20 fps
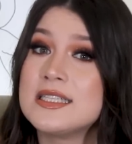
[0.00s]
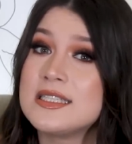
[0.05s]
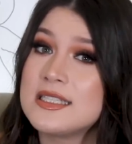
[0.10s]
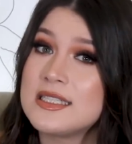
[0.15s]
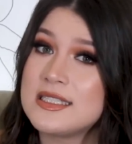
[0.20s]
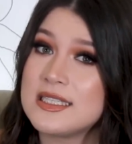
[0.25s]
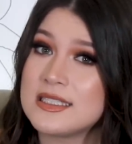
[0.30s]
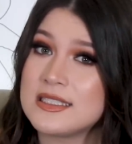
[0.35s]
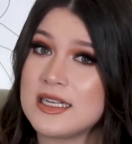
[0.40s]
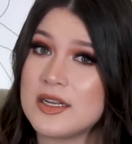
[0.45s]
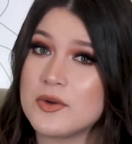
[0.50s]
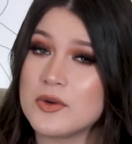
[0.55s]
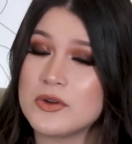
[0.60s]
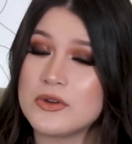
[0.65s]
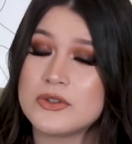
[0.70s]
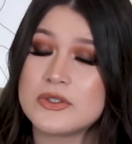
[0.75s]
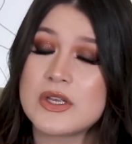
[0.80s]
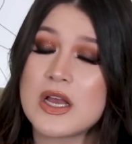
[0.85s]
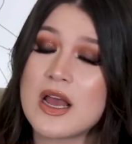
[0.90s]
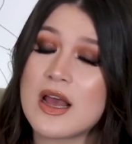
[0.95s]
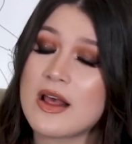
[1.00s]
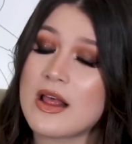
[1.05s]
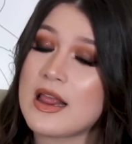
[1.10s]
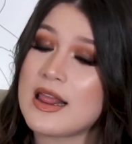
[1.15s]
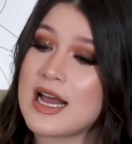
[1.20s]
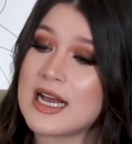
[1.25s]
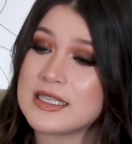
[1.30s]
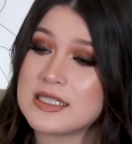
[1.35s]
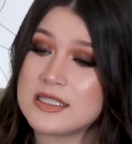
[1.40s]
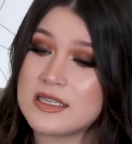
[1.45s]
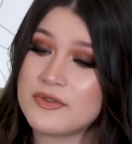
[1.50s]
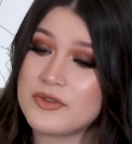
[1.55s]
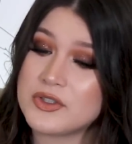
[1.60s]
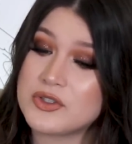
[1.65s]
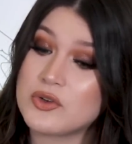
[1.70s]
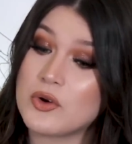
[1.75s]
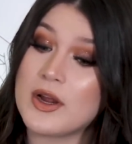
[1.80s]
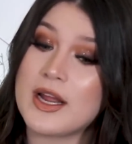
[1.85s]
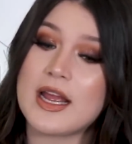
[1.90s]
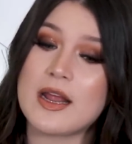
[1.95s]
it's a Disney cruise. That's a different
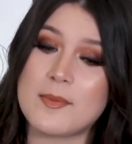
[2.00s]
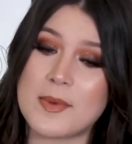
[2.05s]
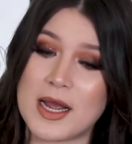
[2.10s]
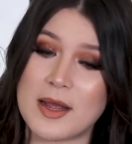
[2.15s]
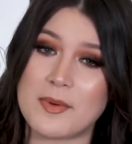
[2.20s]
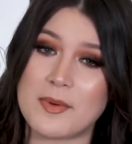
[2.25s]
story in my